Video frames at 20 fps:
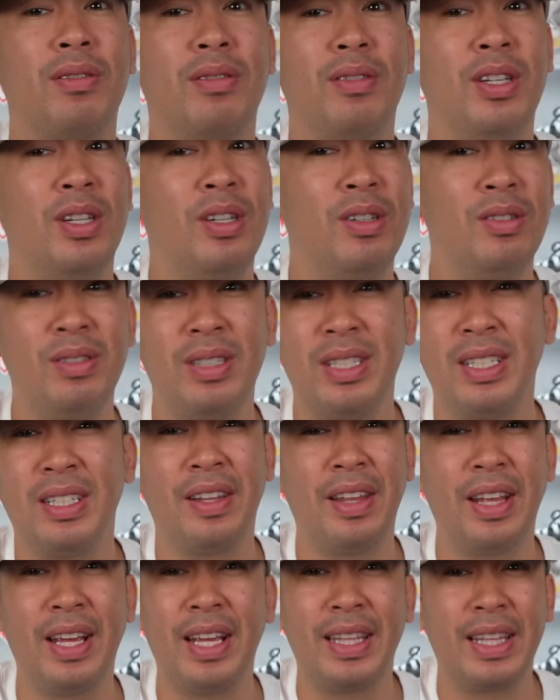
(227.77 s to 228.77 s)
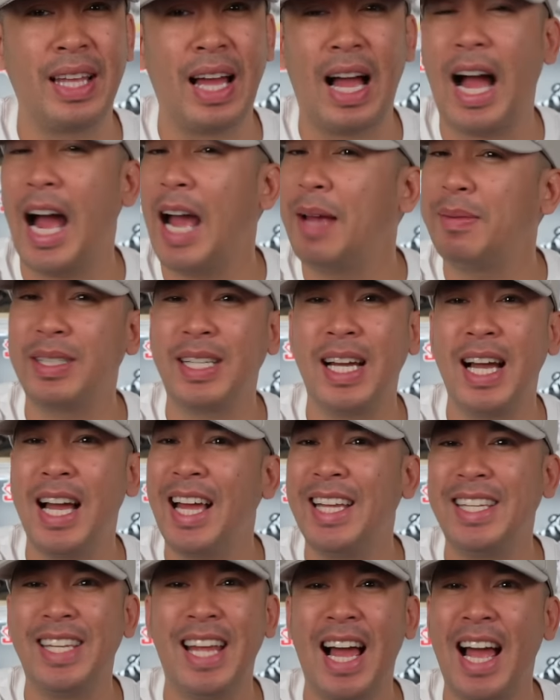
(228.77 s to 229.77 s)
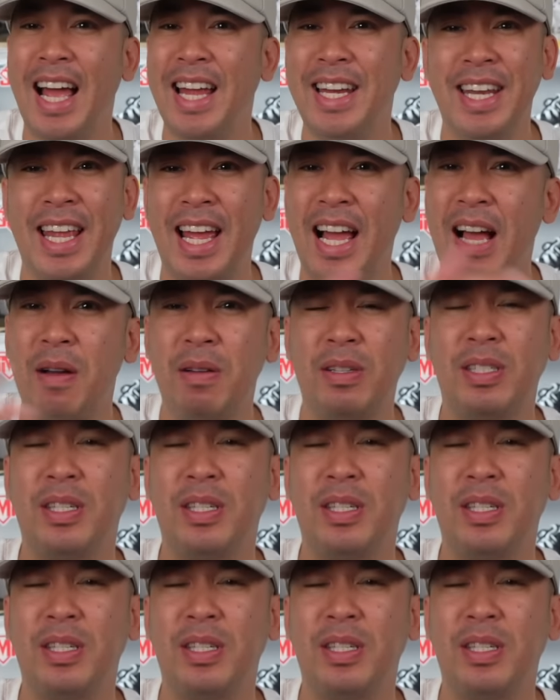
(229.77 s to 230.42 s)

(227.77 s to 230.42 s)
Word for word: You know, they the hype's kind of dying down.